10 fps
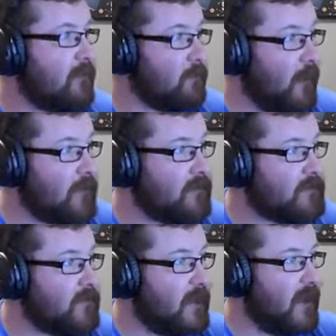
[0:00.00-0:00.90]

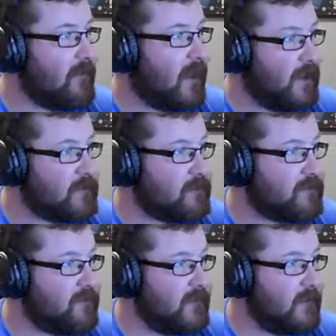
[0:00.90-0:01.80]
records and became the highest
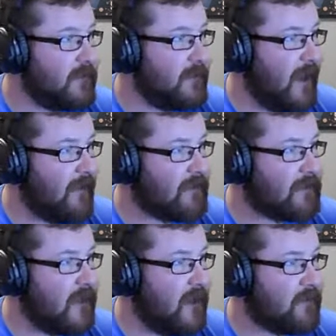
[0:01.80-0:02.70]
grossing film at the
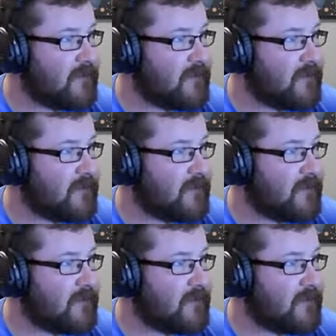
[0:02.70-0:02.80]
time,